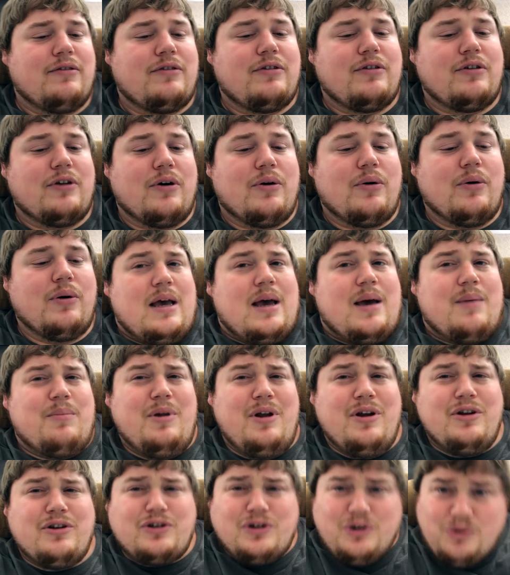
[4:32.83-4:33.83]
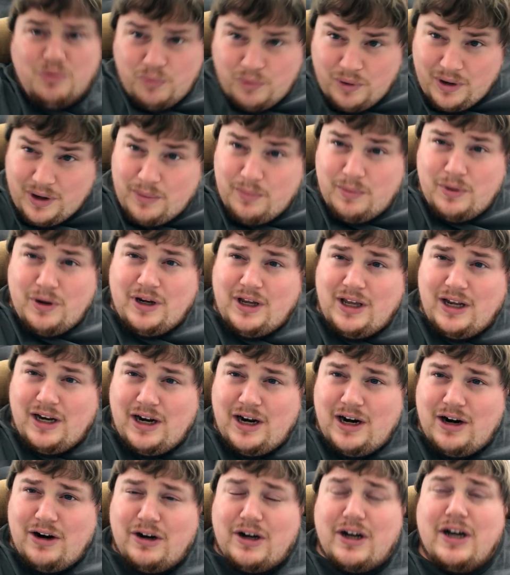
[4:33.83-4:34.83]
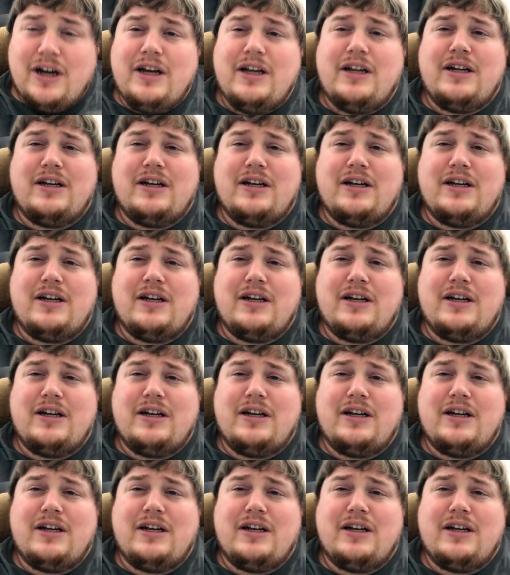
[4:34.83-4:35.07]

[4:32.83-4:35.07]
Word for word: So I'm not sure when I'm going to get a haircut.